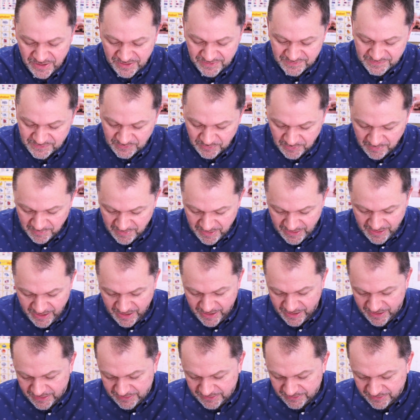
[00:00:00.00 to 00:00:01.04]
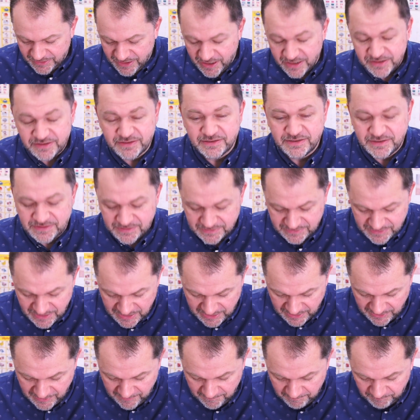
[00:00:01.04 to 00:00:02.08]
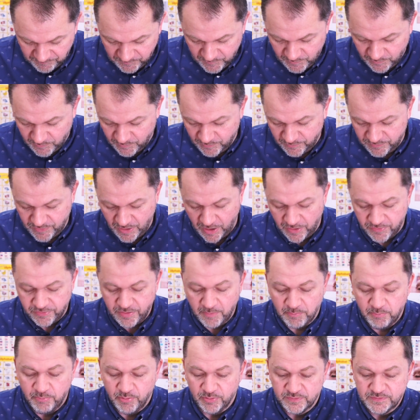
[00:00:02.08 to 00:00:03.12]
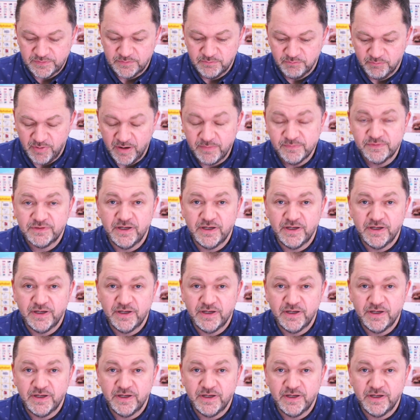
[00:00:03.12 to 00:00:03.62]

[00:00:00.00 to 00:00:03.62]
So let's stick it on the bottom bun.